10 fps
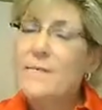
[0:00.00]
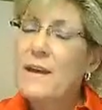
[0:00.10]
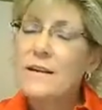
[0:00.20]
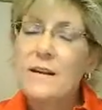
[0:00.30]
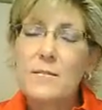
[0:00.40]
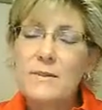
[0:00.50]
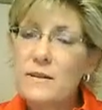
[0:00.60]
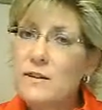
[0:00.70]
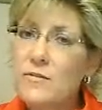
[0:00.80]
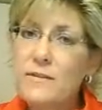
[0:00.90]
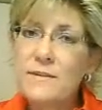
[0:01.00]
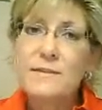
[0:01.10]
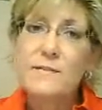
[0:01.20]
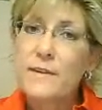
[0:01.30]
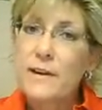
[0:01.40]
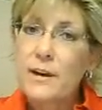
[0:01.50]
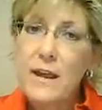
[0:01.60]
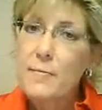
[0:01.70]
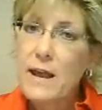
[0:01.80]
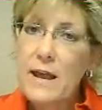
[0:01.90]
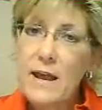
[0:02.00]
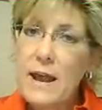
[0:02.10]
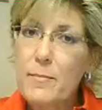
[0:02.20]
That, I'm telling you, this is a very bad